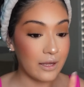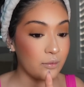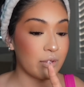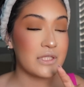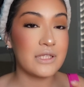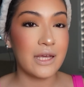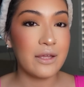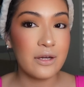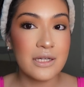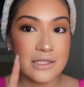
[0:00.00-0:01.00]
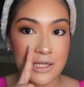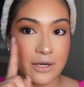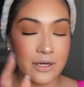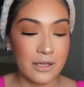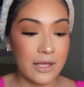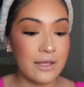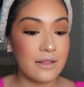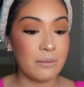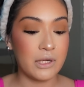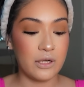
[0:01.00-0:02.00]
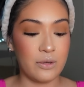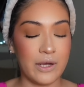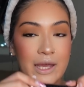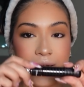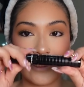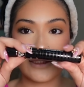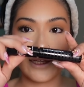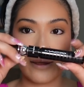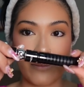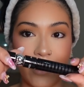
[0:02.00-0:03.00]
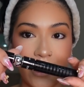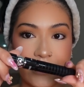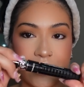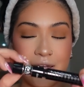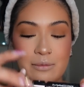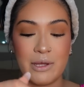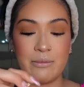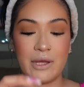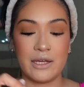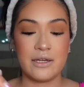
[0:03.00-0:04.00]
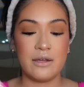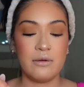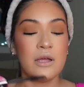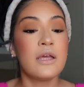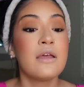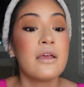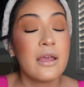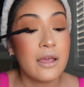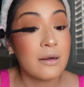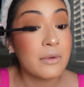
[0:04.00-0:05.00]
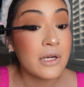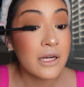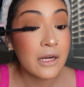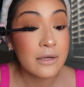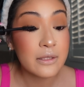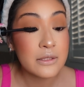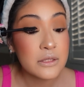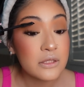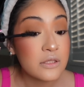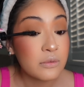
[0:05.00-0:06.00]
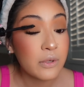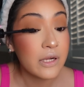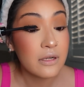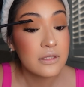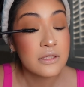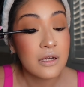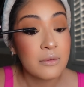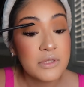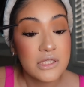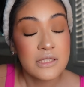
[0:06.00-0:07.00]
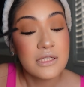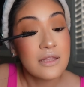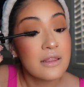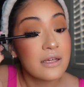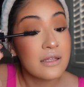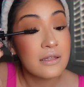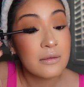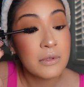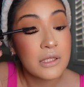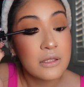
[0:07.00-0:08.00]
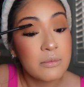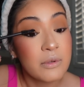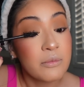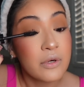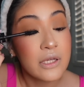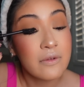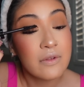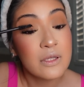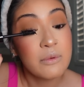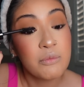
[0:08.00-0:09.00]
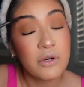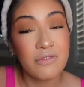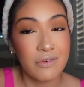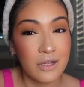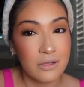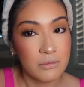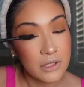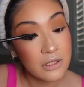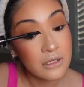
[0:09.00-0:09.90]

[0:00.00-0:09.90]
and once you get your desired length, I'm gonna go ahead and take Macstack by MAC now. And I'm gonna add this just right on top just to thicken them a little bit more, give a little bit more volume.